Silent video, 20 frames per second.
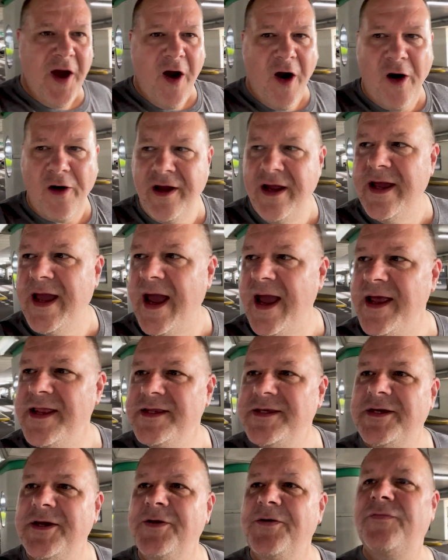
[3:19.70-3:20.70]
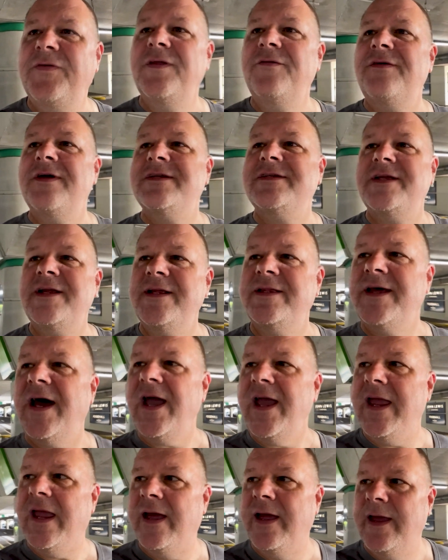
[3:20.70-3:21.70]
I can get into for the rest of the
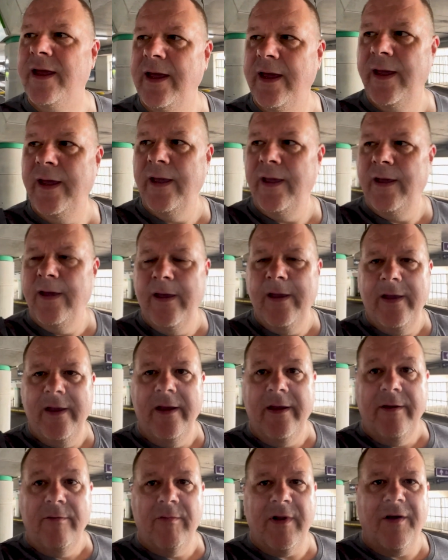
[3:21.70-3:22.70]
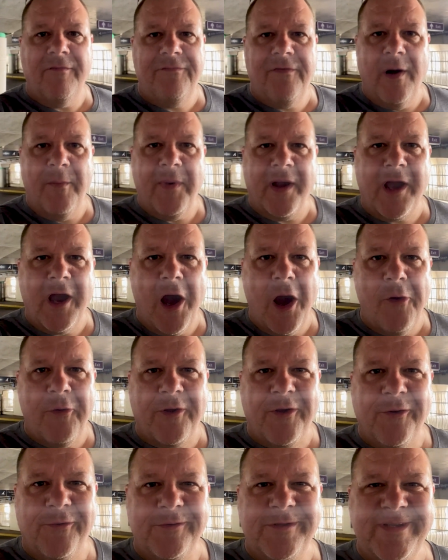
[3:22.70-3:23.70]
day. When I find my car, of
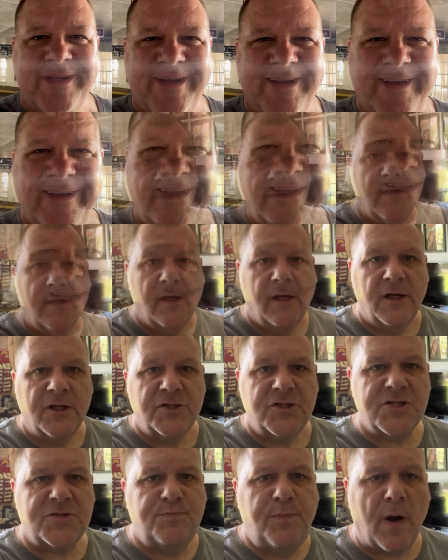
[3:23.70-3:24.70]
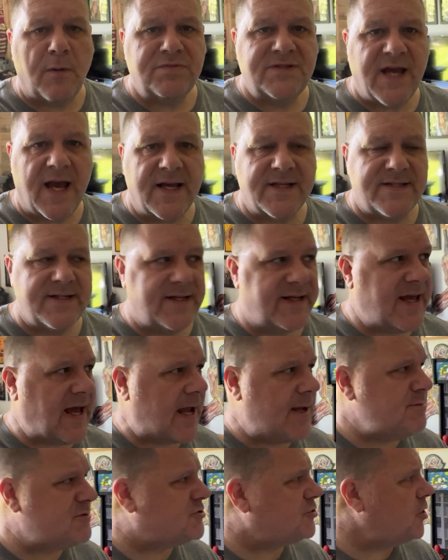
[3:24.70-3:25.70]
course. Just popped out to the
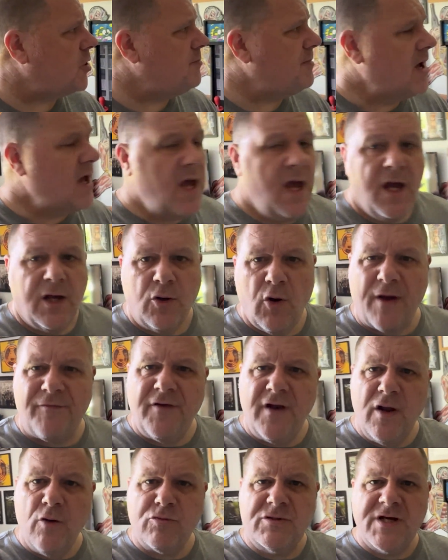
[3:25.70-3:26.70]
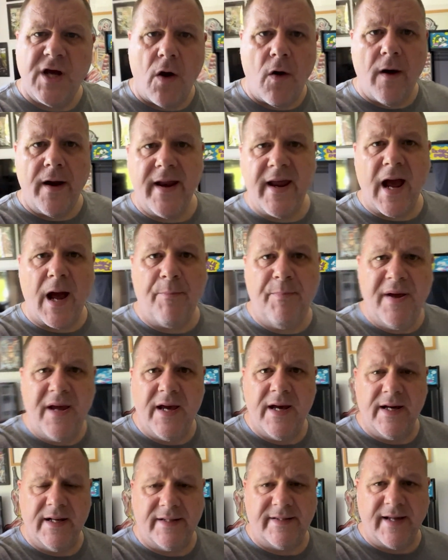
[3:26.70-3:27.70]
games room. Got to have a little tidy up
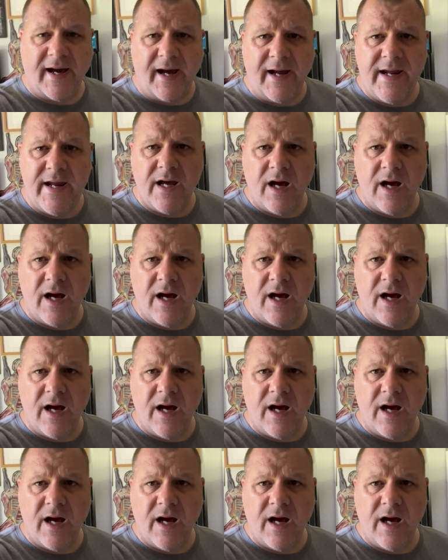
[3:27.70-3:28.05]
here today.